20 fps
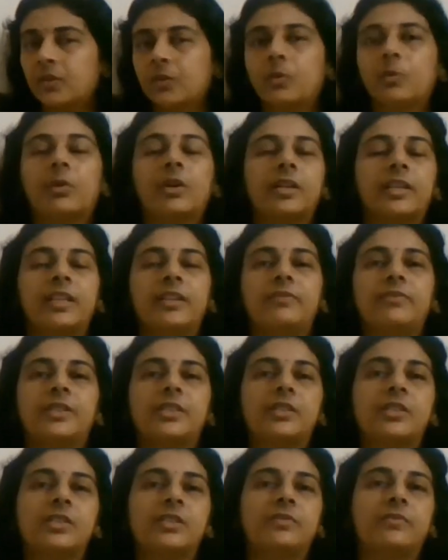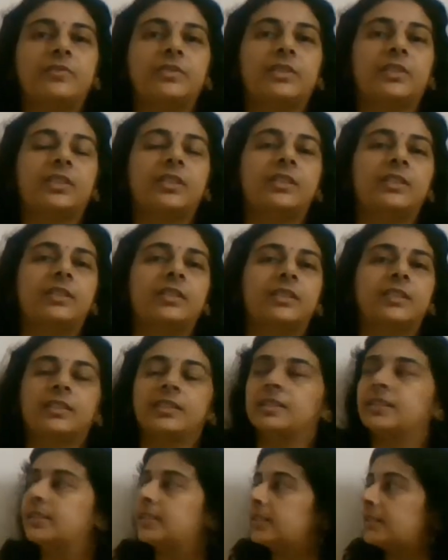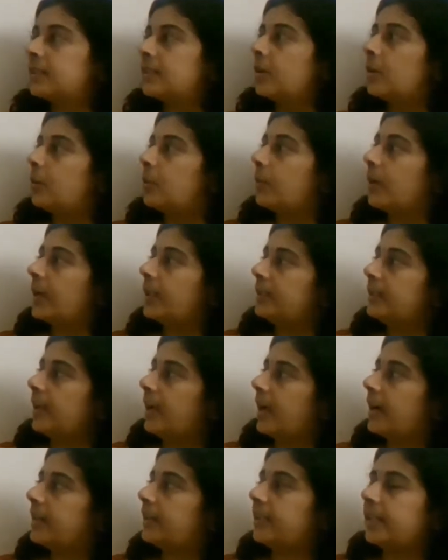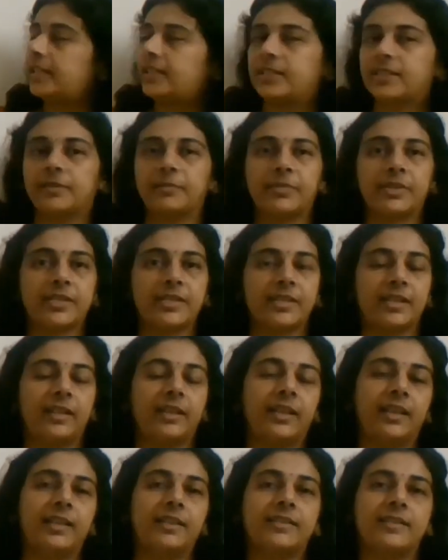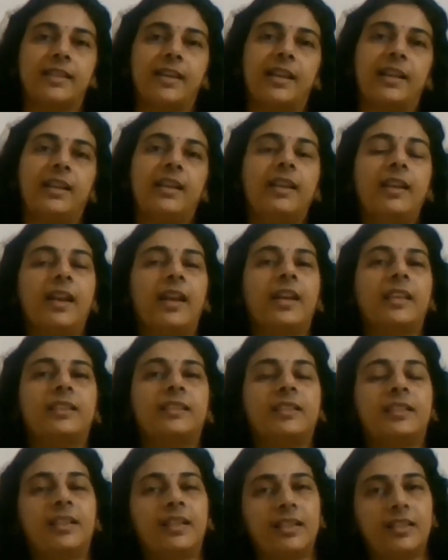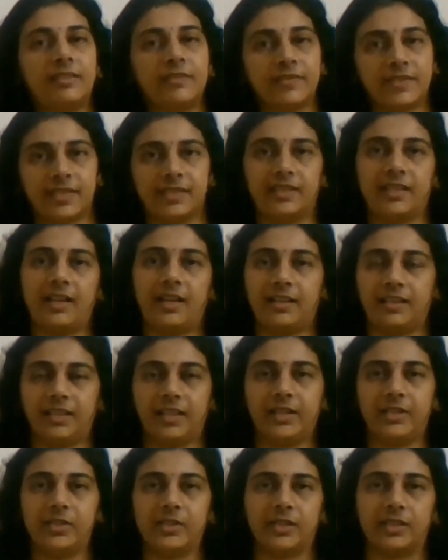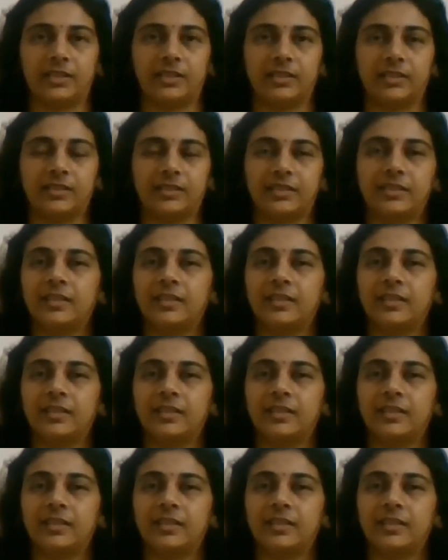What they function for? When antigen presenting cell engulfs the antigen,